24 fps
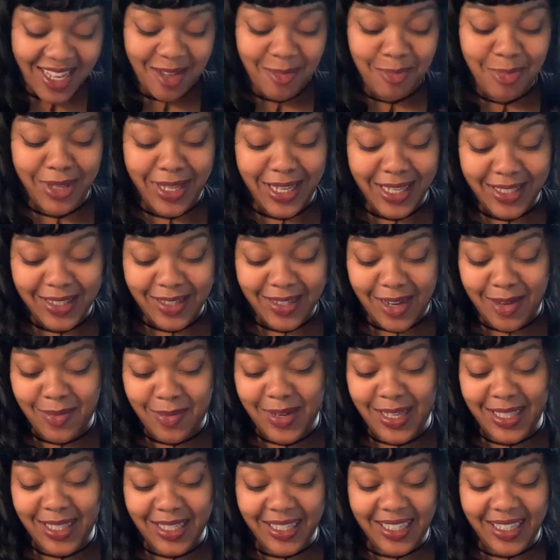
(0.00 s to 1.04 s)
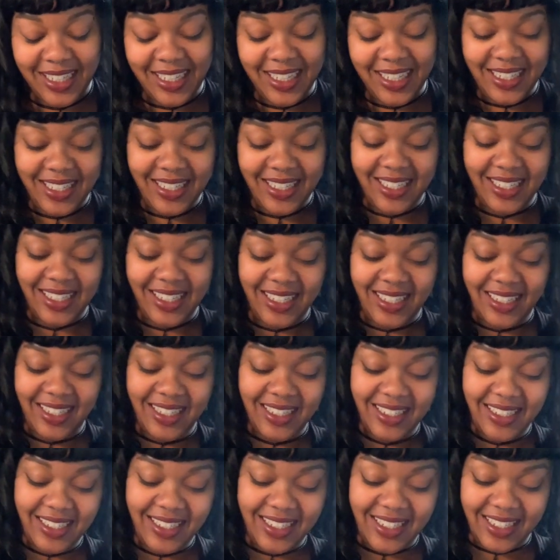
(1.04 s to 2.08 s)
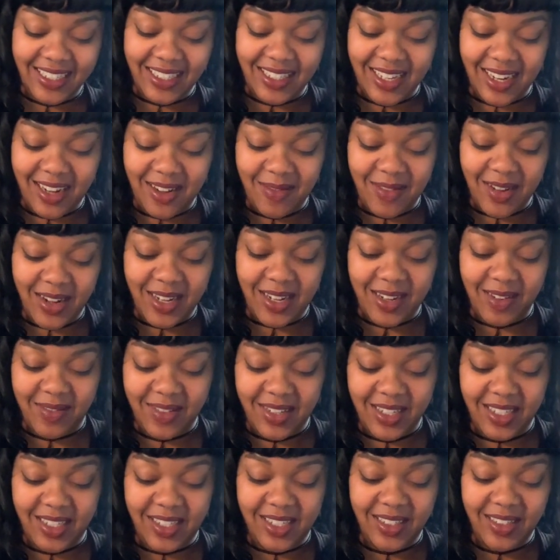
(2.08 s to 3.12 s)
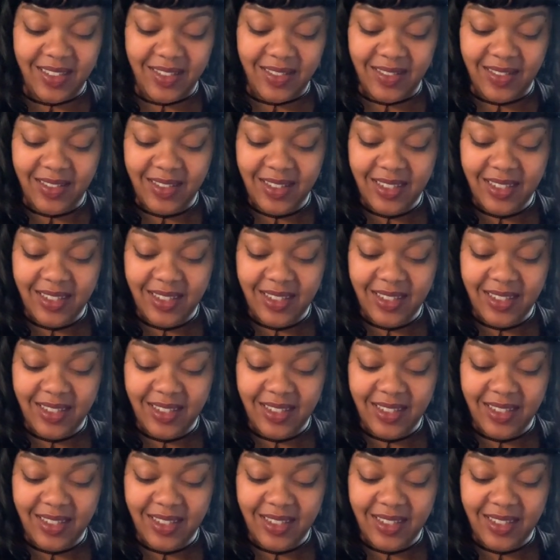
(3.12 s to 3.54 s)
Plans all well and good until shit start working with you.